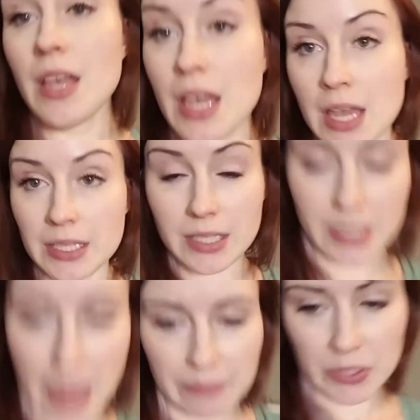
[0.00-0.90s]
So
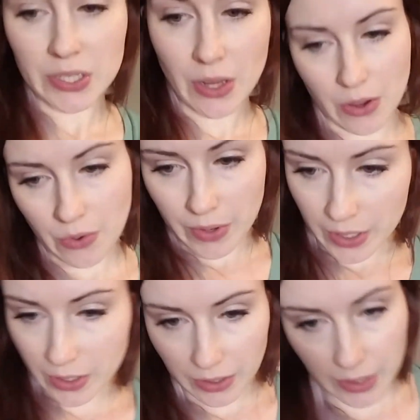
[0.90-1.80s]
still
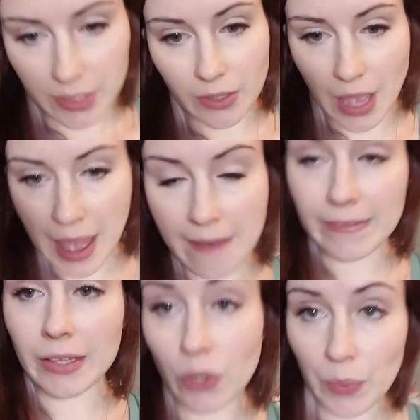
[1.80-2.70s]
have a little ways to
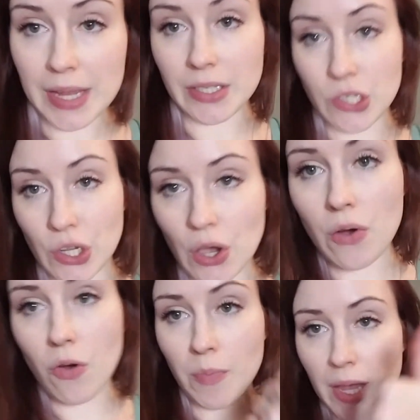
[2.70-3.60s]
go, but doing
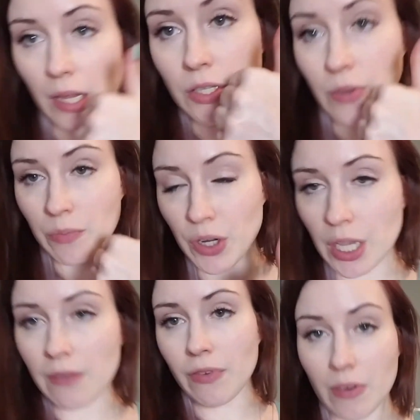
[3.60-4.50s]
pretty good for first
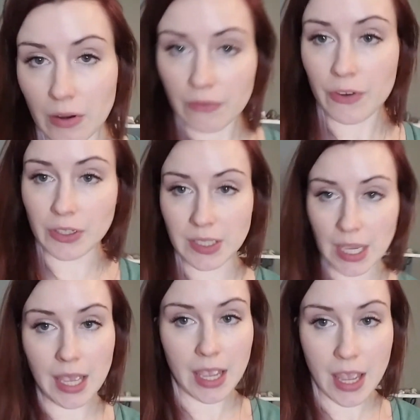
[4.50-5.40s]
day
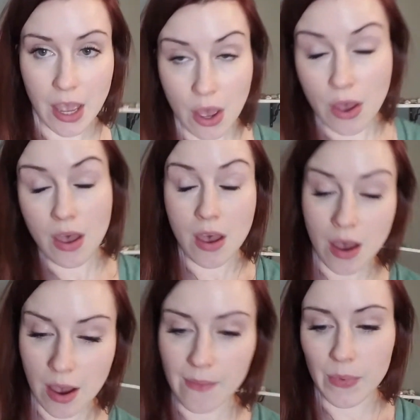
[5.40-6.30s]
with
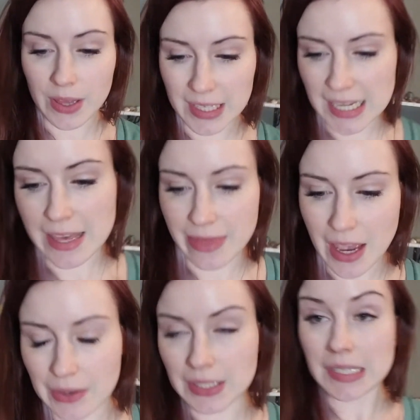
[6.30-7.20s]
10,000
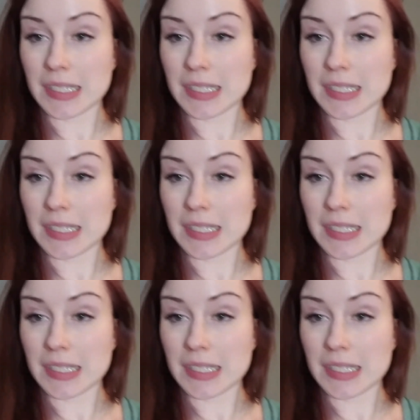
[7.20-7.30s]
steps.